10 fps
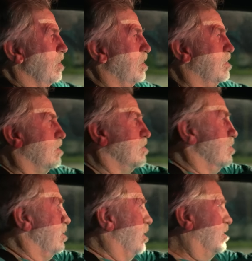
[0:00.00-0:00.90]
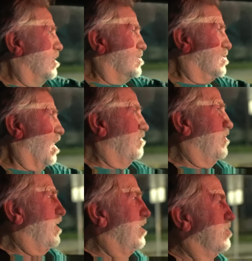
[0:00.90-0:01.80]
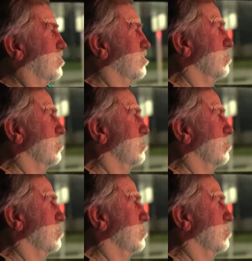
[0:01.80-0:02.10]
In the, in the seventies.